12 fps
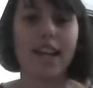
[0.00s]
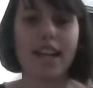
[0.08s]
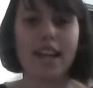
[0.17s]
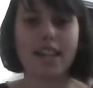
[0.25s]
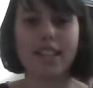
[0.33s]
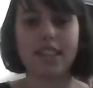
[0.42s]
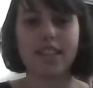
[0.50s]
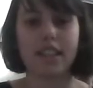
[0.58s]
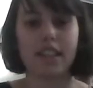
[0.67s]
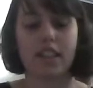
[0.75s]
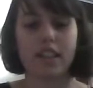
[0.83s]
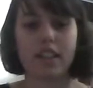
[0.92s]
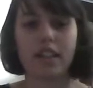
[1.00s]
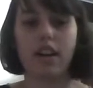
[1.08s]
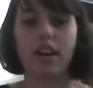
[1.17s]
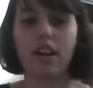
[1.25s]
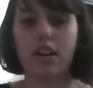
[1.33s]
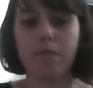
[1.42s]
and
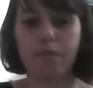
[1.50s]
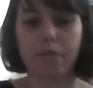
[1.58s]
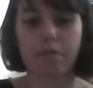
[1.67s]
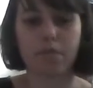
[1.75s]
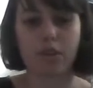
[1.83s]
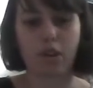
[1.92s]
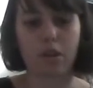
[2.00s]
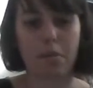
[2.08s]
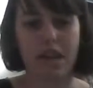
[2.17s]
or